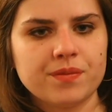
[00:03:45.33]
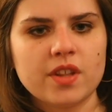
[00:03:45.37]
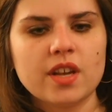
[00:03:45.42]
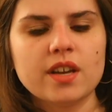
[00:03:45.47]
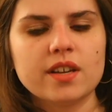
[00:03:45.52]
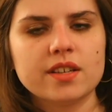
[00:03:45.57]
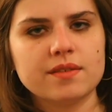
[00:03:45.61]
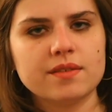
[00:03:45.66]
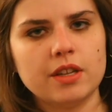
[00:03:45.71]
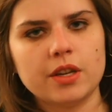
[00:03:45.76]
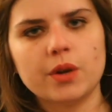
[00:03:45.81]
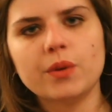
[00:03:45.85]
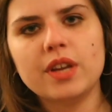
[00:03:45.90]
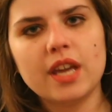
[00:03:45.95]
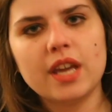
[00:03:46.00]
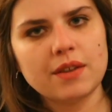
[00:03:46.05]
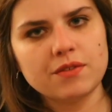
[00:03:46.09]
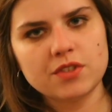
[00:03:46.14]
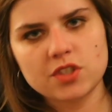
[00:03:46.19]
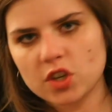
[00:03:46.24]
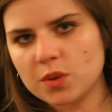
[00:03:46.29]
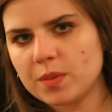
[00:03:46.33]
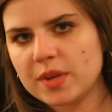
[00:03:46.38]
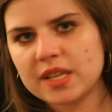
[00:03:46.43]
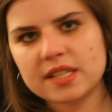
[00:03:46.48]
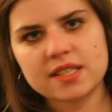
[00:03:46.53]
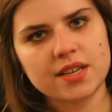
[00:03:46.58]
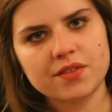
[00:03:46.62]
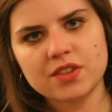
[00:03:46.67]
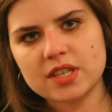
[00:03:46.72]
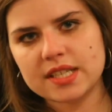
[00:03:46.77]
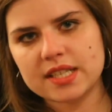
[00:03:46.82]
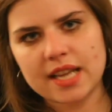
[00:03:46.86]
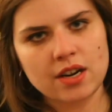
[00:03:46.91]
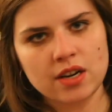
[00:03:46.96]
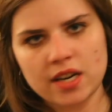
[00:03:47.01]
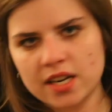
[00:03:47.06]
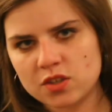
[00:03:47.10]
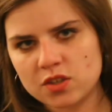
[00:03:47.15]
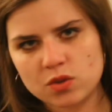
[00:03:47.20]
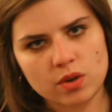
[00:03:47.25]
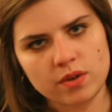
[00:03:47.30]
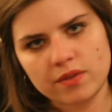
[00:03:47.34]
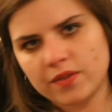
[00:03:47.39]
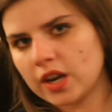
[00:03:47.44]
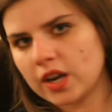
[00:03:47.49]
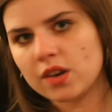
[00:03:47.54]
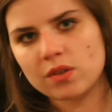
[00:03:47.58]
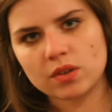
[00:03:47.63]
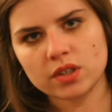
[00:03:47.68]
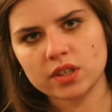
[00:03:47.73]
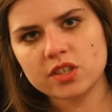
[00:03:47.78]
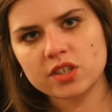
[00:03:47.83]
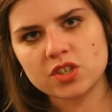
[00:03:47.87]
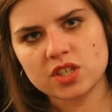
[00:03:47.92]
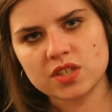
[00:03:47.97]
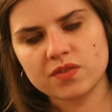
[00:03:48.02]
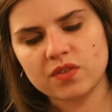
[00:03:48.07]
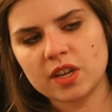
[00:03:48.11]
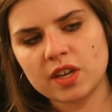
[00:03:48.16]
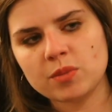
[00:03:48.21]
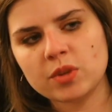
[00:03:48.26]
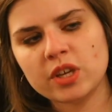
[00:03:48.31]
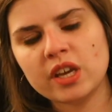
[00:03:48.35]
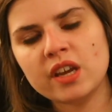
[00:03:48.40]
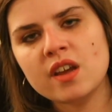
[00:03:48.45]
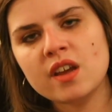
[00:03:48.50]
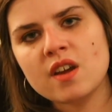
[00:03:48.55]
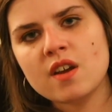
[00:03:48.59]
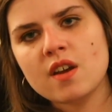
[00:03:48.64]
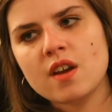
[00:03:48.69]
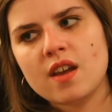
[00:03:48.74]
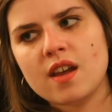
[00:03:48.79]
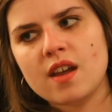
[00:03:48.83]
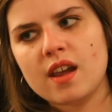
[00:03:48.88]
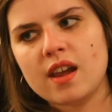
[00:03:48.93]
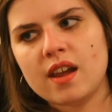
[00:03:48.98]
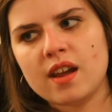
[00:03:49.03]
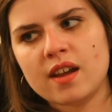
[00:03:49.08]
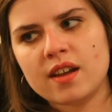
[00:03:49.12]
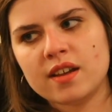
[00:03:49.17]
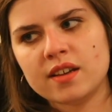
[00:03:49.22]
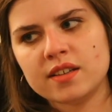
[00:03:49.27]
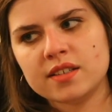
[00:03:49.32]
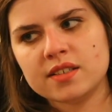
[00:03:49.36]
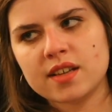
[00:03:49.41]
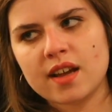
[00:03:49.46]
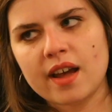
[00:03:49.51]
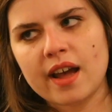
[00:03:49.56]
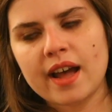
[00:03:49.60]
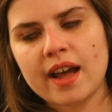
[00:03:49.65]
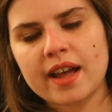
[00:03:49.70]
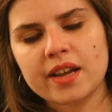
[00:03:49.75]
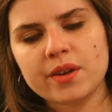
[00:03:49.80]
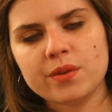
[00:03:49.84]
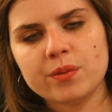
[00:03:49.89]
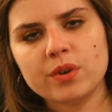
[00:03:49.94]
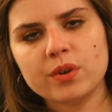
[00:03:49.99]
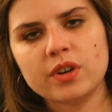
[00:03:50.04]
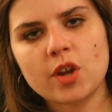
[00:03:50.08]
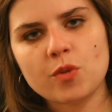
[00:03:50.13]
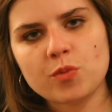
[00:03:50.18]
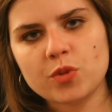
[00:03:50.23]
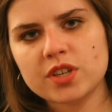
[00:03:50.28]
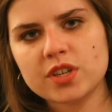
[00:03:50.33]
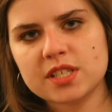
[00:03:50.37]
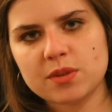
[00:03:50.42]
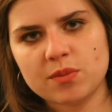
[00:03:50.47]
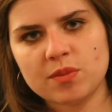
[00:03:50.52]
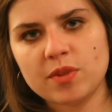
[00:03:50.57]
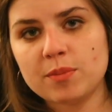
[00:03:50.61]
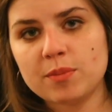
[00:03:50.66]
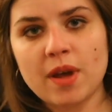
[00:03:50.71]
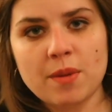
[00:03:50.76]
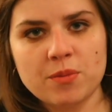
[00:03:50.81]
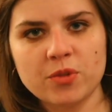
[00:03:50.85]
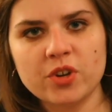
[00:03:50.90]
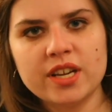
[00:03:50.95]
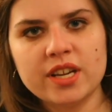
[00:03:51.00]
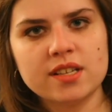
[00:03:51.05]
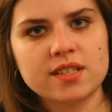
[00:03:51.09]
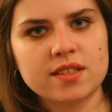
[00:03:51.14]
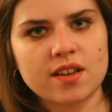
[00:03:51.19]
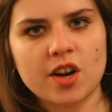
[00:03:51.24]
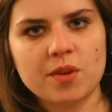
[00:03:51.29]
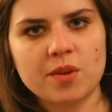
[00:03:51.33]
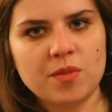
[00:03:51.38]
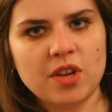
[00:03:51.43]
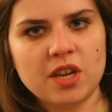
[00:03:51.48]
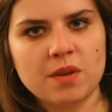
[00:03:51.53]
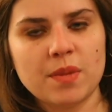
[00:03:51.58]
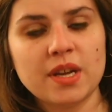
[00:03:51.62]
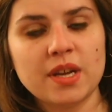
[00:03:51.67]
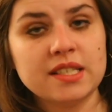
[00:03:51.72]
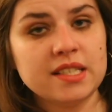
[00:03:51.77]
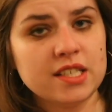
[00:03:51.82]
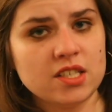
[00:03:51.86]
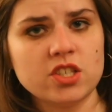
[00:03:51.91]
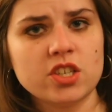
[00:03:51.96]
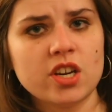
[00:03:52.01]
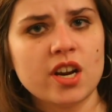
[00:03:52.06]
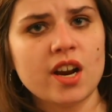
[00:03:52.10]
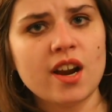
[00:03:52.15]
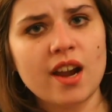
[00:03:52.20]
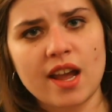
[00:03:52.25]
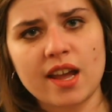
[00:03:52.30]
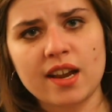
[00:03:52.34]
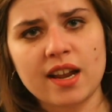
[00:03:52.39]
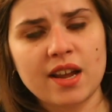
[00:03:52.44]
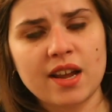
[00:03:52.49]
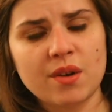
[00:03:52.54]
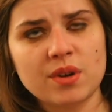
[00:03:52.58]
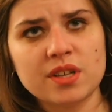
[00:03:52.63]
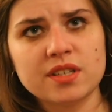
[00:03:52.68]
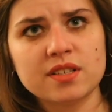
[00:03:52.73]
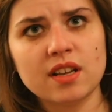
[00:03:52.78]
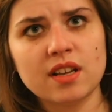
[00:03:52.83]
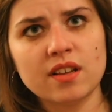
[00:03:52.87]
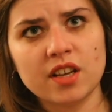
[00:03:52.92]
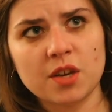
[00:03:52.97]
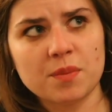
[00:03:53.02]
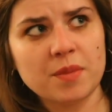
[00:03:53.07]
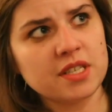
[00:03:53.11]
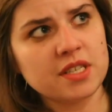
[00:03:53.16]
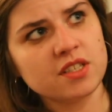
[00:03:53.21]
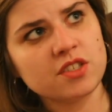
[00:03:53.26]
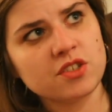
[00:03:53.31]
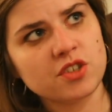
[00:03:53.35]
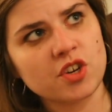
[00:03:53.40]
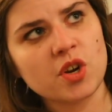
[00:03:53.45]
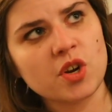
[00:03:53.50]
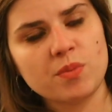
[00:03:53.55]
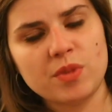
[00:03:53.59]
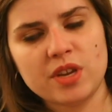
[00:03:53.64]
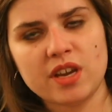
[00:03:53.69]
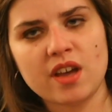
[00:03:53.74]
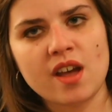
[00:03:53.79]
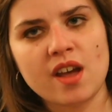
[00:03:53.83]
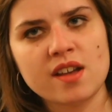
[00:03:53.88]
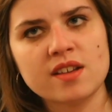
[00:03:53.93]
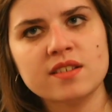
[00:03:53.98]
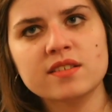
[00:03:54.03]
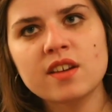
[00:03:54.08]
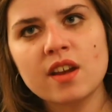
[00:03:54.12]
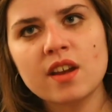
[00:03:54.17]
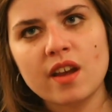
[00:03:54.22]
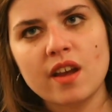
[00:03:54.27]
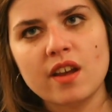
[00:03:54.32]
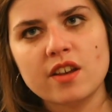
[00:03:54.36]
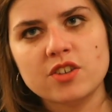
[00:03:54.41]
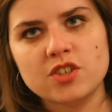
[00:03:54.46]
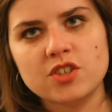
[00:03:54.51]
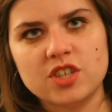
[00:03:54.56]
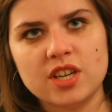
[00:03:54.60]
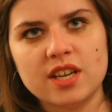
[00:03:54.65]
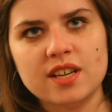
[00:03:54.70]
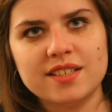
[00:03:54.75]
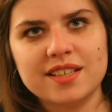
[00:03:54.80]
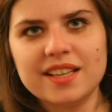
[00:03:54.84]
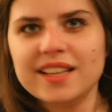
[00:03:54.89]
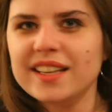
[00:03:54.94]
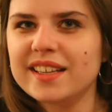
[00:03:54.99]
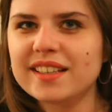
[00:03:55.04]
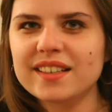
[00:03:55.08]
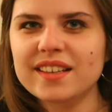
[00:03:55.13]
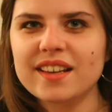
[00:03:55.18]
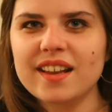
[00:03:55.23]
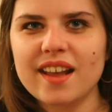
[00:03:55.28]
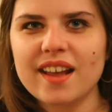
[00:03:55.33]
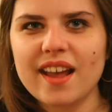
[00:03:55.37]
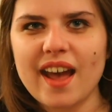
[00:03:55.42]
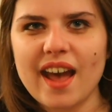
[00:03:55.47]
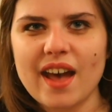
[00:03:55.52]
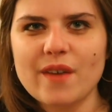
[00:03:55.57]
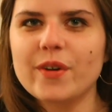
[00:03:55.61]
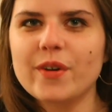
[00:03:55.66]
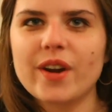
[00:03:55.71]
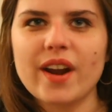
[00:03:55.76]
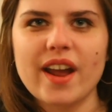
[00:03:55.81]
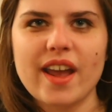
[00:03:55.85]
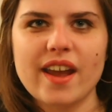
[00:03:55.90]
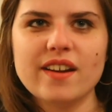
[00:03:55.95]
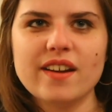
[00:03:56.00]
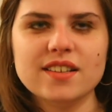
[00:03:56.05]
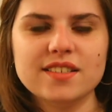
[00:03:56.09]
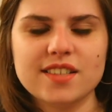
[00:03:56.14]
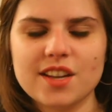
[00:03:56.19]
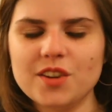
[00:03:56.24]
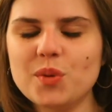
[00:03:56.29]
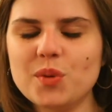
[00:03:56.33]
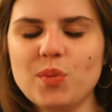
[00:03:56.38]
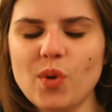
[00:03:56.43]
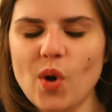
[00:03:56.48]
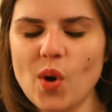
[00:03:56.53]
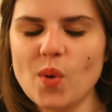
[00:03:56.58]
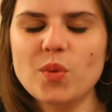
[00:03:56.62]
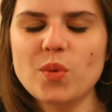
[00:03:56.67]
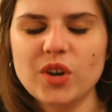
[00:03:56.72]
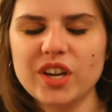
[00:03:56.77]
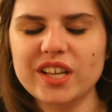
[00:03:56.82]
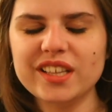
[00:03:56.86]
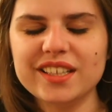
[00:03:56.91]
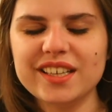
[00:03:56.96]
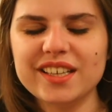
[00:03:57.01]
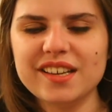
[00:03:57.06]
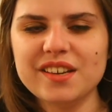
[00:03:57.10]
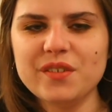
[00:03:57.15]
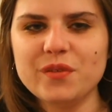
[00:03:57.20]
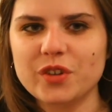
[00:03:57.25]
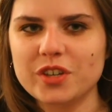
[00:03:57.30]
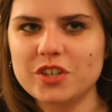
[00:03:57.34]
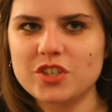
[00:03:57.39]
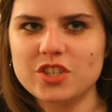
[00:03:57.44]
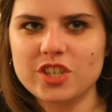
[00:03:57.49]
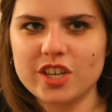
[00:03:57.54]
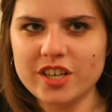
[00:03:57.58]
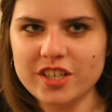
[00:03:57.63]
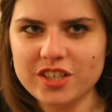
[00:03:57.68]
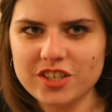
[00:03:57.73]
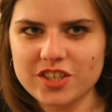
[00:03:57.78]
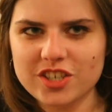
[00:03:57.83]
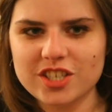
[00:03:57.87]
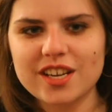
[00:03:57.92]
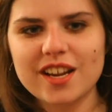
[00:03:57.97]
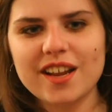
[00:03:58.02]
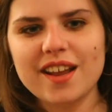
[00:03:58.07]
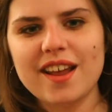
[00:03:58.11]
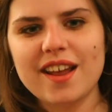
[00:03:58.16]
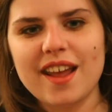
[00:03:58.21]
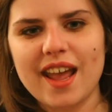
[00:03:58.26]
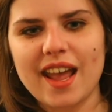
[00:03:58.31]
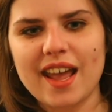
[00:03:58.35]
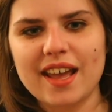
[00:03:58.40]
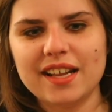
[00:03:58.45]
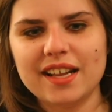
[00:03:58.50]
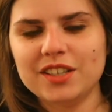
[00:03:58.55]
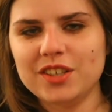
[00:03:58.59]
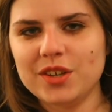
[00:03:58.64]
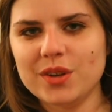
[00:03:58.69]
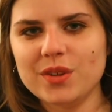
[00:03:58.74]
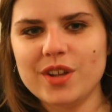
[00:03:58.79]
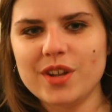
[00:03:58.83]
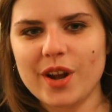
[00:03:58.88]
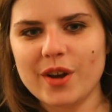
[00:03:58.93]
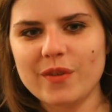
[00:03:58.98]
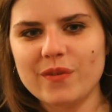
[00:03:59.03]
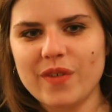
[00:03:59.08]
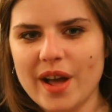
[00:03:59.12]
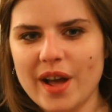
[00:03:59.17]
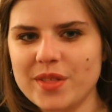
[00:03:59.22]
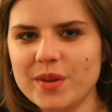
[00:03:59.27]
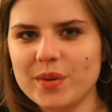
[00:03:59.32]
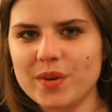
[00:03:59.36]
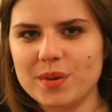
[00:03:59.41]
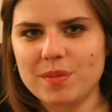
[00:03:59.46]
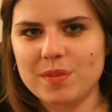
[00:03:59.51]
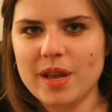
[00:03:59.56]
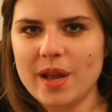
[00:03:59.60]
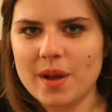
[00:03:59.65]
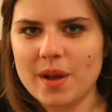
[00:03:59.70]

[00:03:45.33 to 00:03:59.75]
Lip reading: he gave sermons every Saturday, so we were a very religious family. And I remember some of the memories are me and my sister, and I was yelling at my sister because she didn't have her hair done appropriately for church, and I knew that our father would be